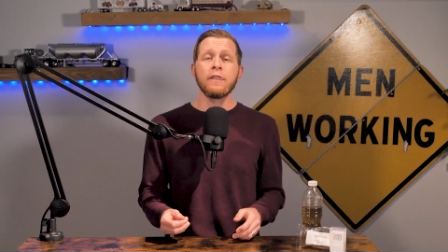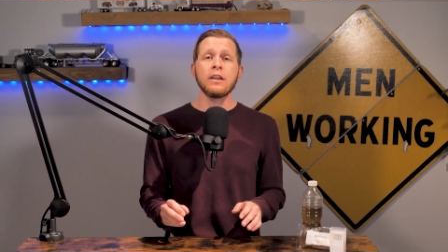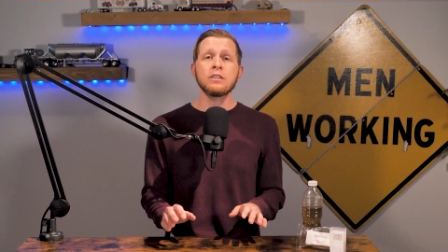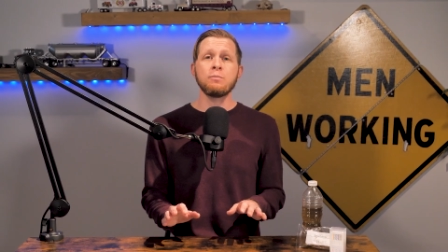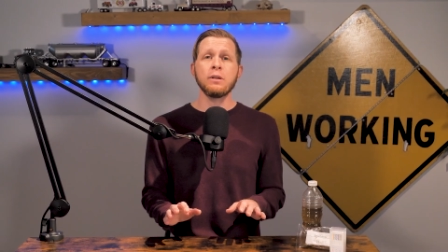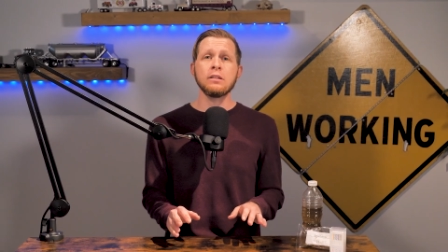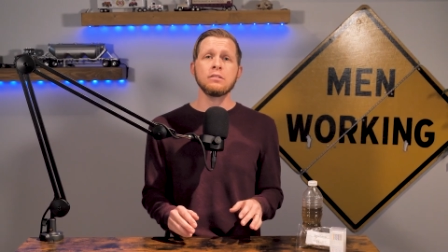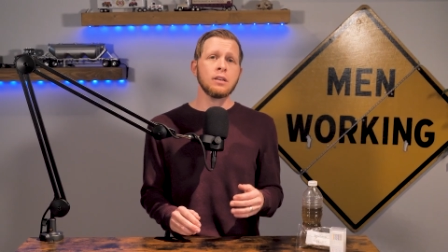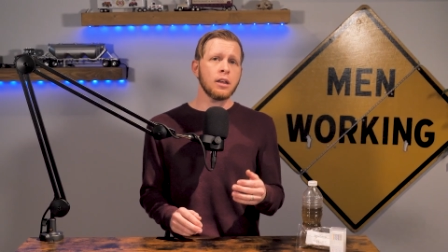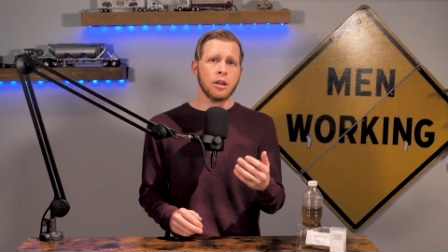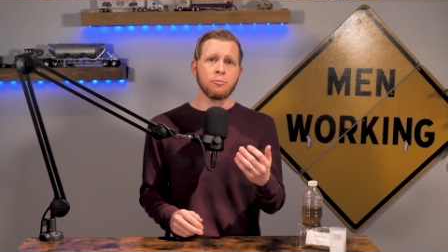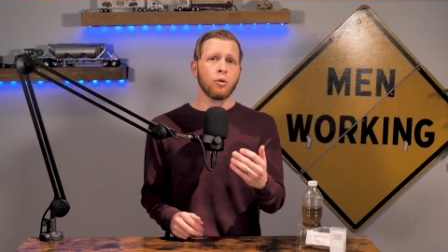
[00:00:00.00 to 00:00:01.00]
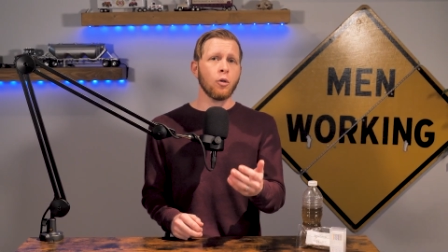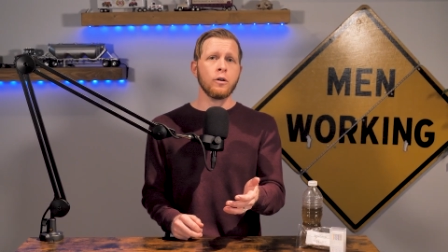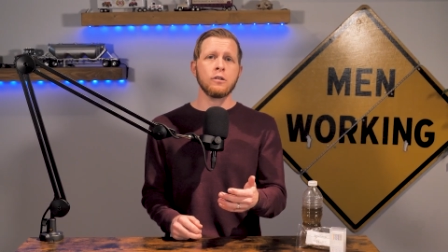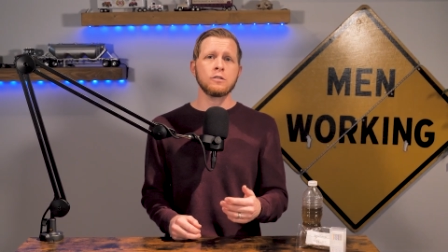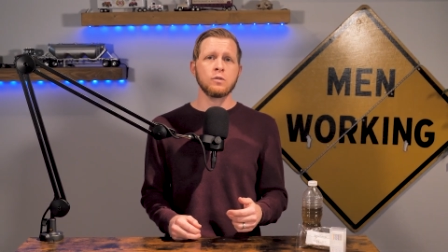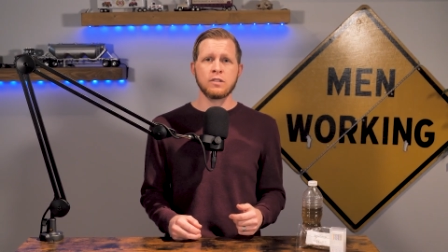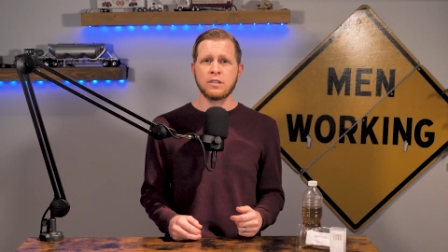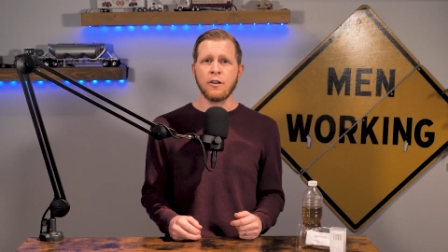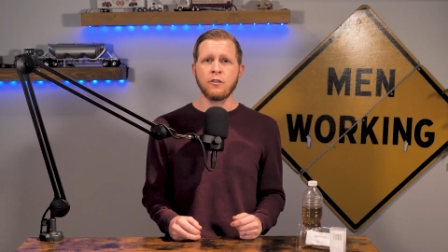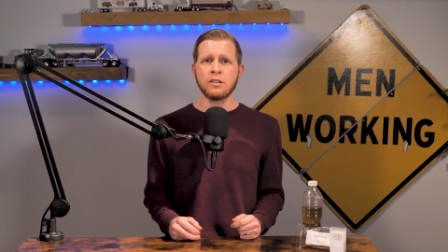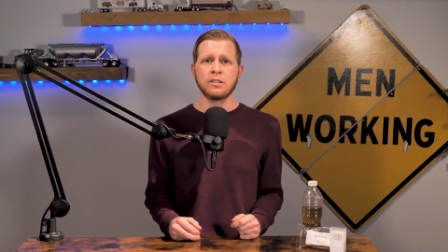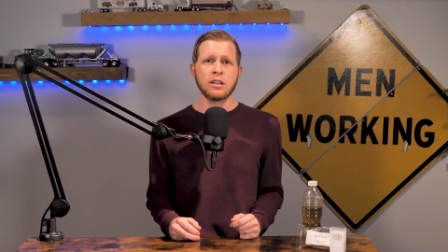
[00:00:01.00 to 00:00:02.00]
This means employers with
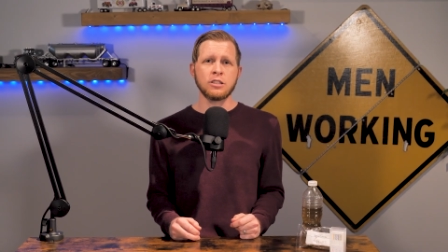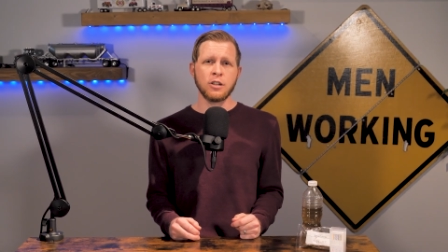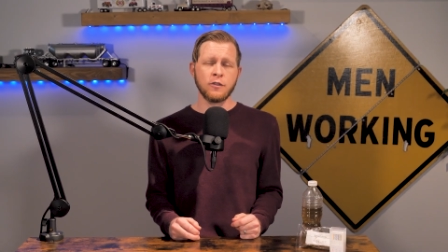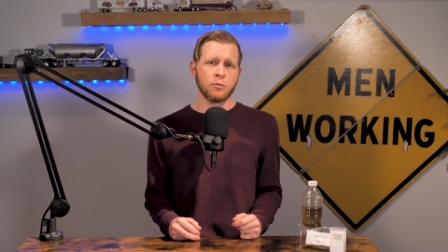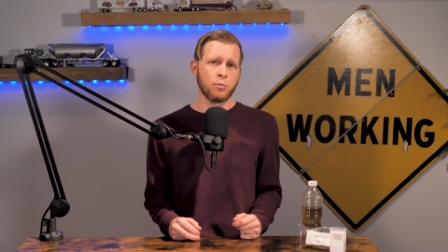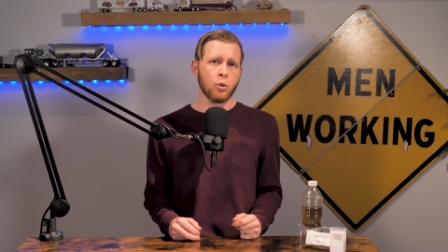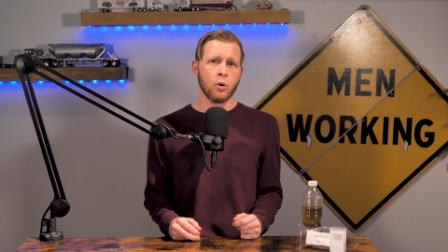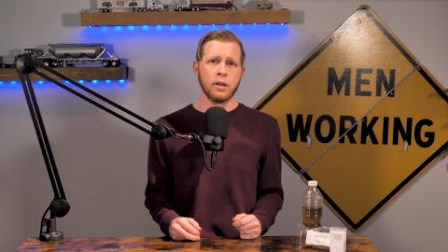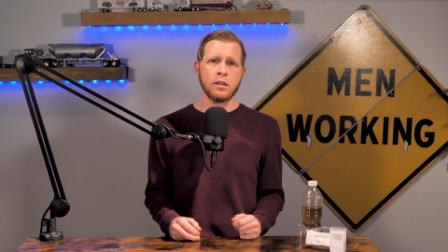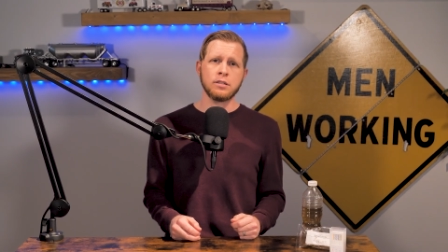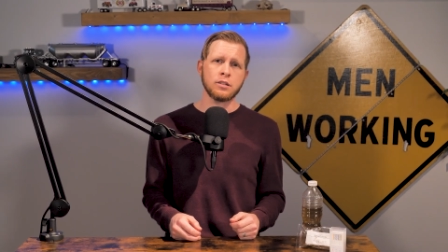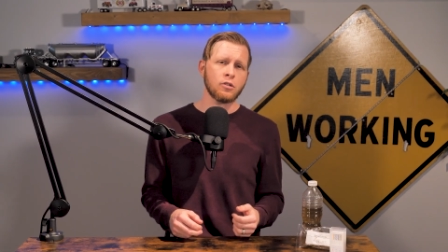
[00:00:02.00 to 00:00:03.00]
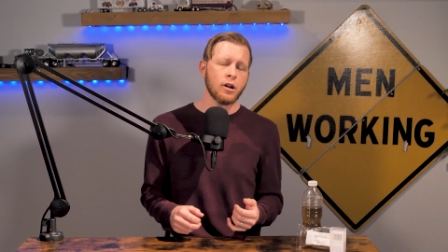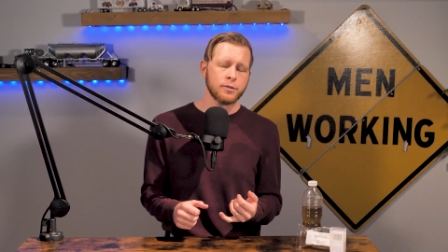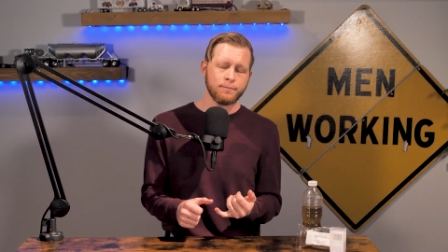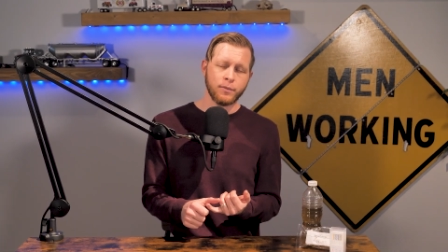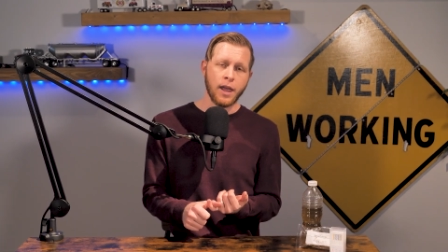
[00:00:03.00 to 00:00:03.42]
safety-sensitive employees across